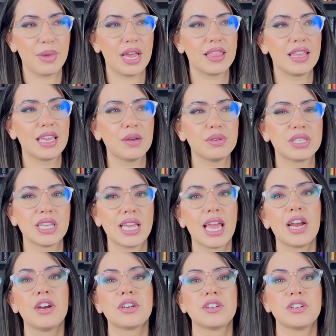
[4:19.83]
I think it was the
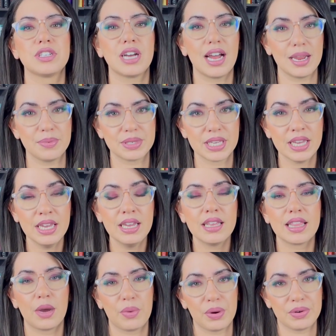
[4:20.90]
character types
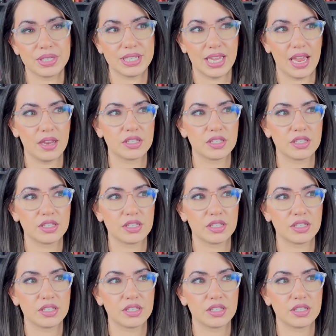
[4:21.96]
that we were seeing.